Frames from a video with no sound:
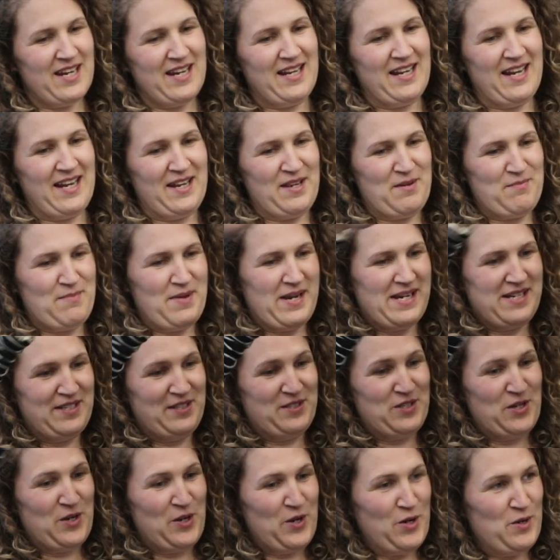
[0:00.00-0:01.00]
in like a big
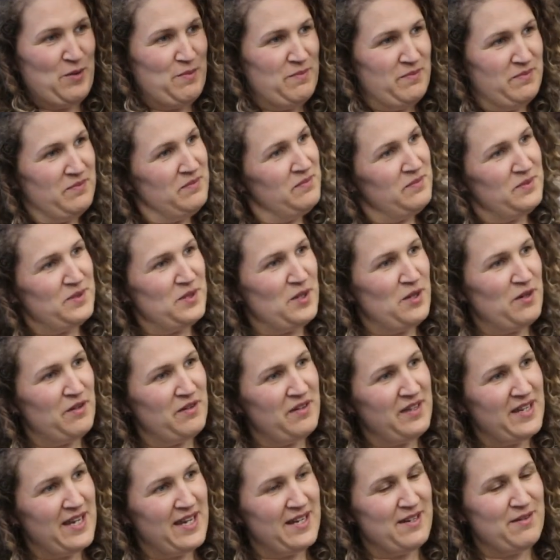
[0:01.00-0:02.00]
dome sort of
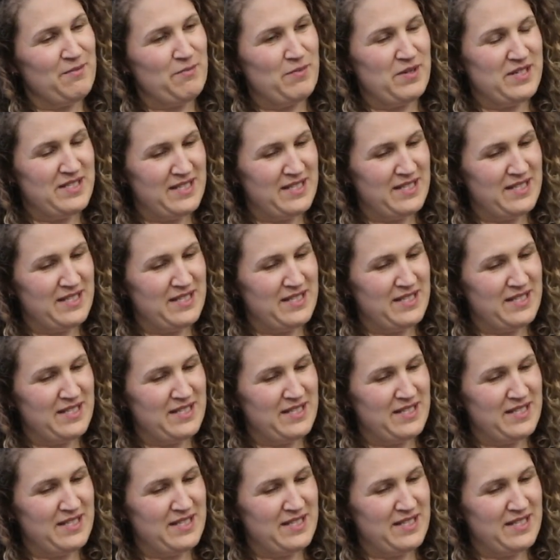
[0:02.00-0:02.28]
thing, and we